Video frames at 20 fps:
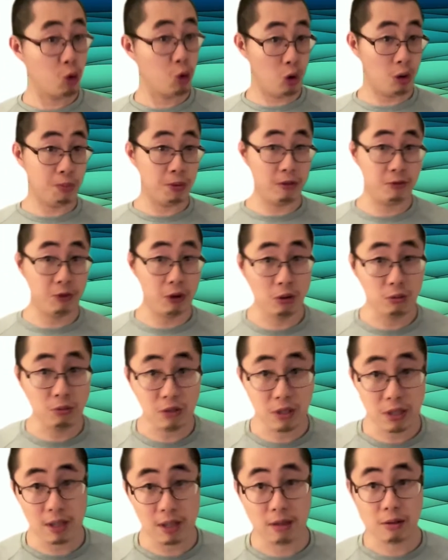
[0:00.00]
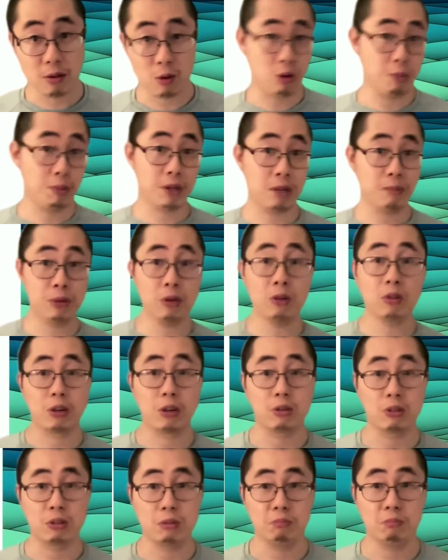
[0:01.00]
corporate phones and corporate
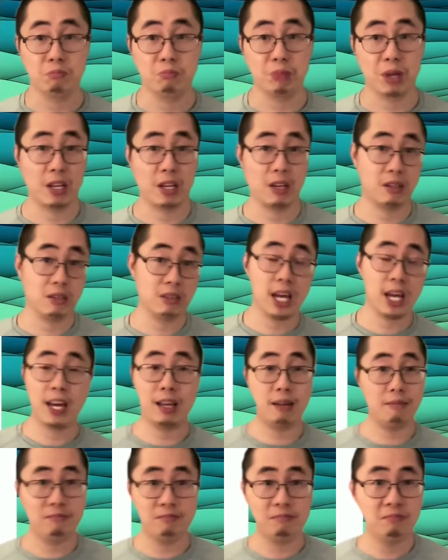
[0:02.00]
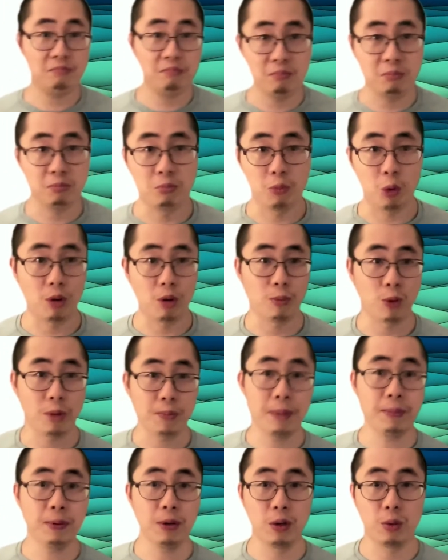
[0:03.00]
computers, because hey, more and more
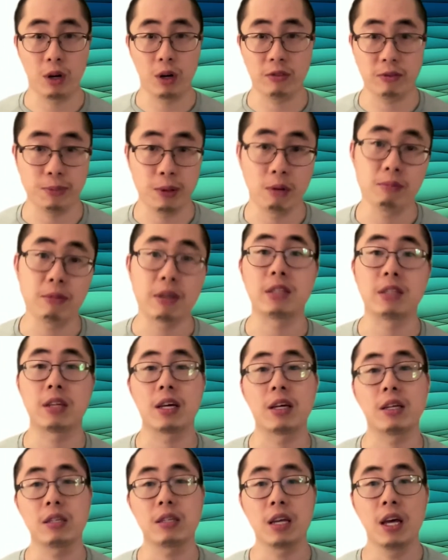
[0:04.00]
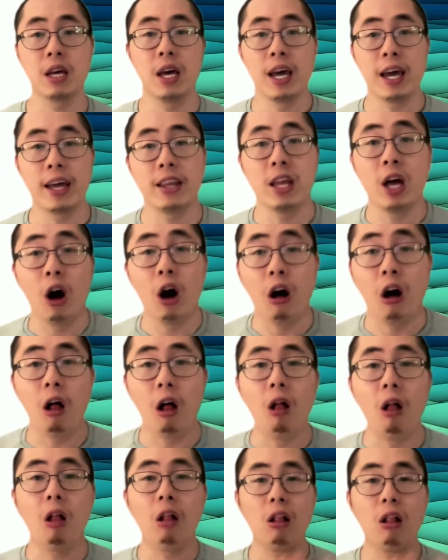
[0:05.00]
people work from home these days. And
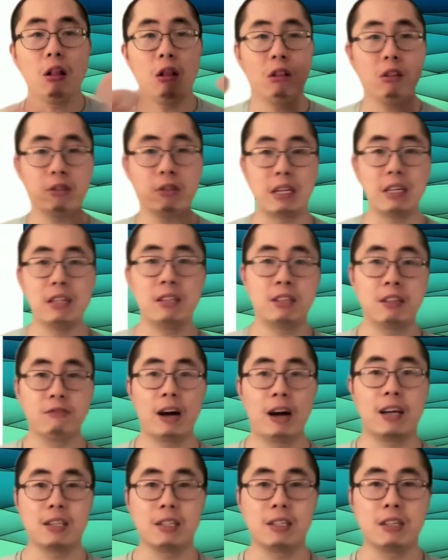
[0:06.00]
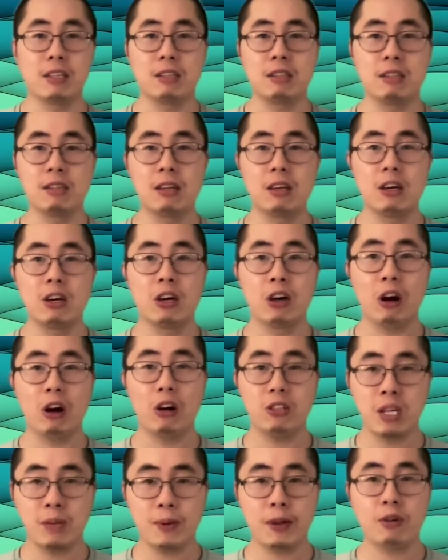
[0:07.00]
all these devices
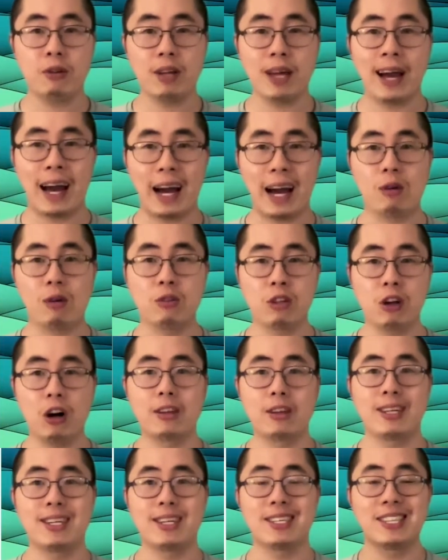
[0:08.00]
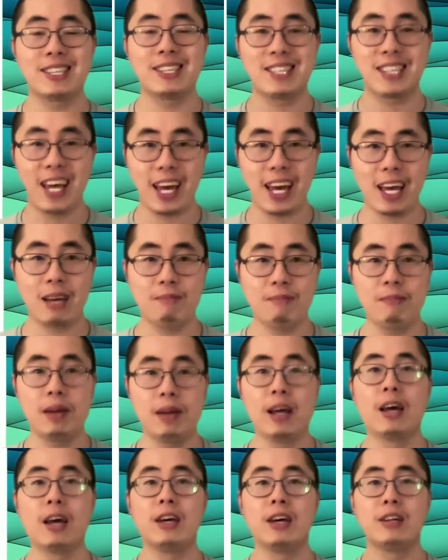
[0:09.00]
are typically housed on the same
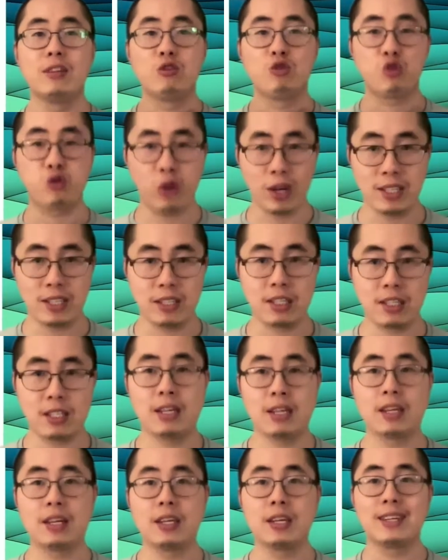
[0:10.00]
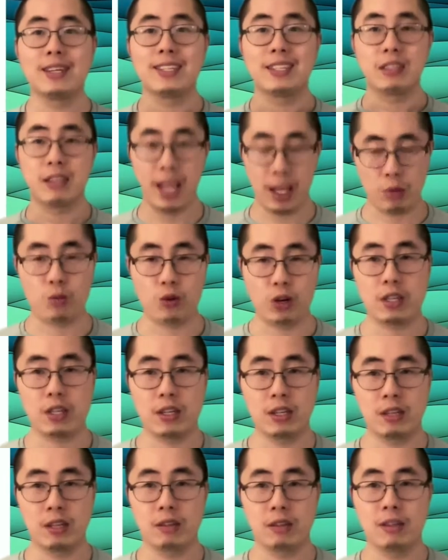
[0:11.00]
trusted
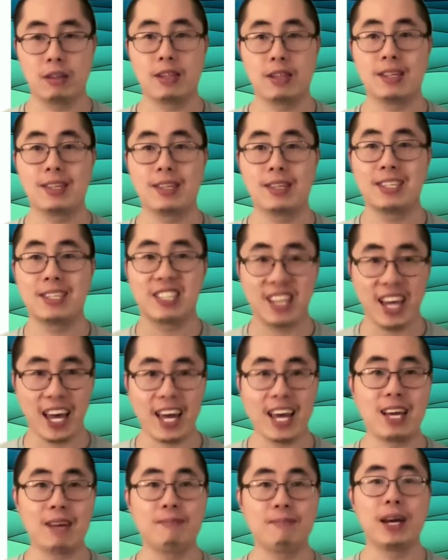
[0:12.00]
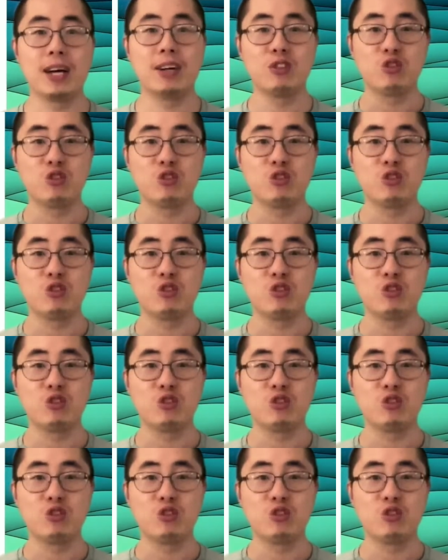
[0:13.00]
network. They